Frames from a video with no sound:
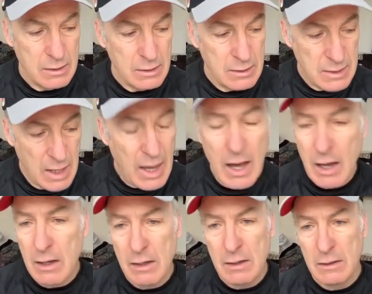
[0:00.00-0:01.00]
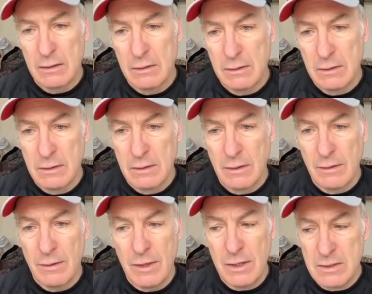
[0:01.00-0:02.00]
yeah,
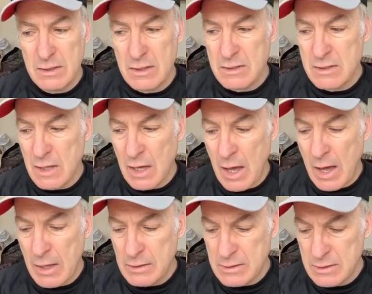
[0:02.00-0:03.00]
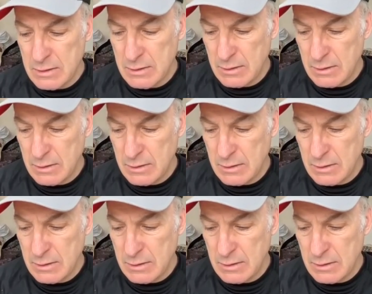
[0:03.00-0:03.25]
this is not,